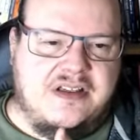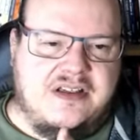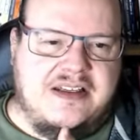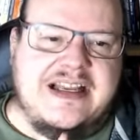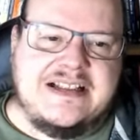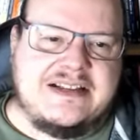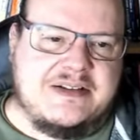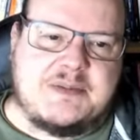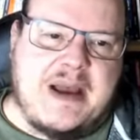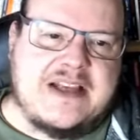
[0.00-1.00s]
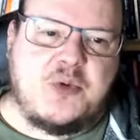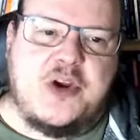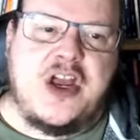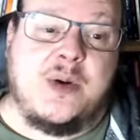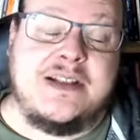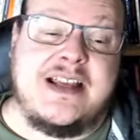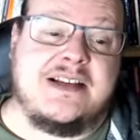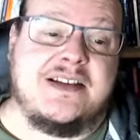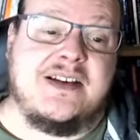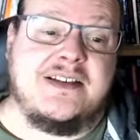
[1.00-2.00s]
it's a space where no one's
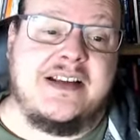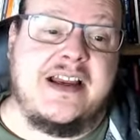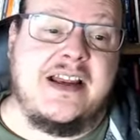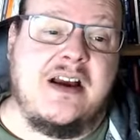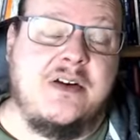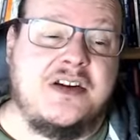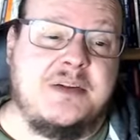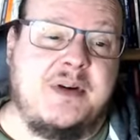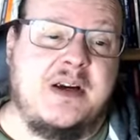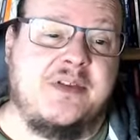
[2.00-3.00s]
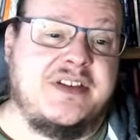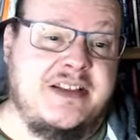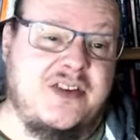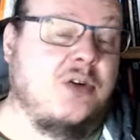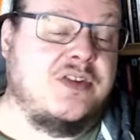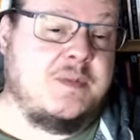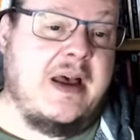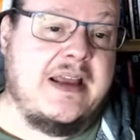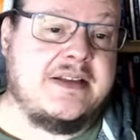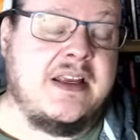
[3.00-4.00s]
exercising any ownership over it. It's a
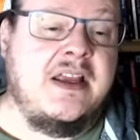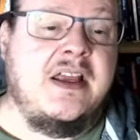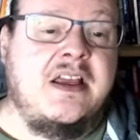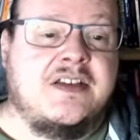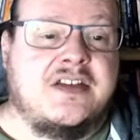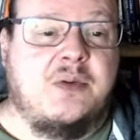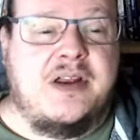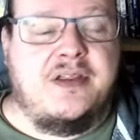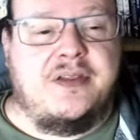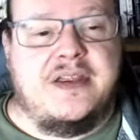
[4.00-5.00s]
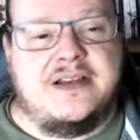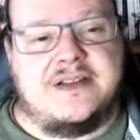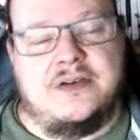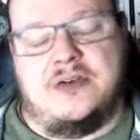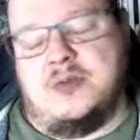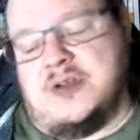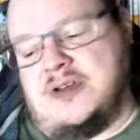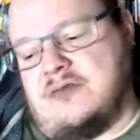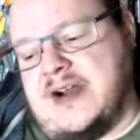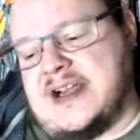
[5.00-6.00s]
non-space. So one of the things that
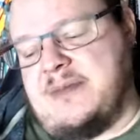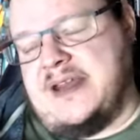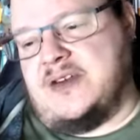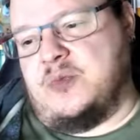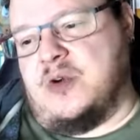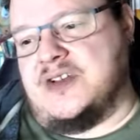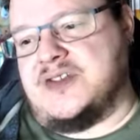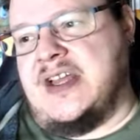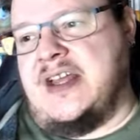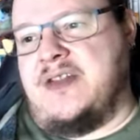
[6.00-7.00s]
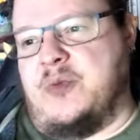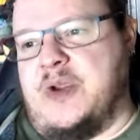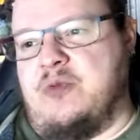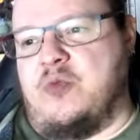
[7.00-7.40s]
Newman recommended was that we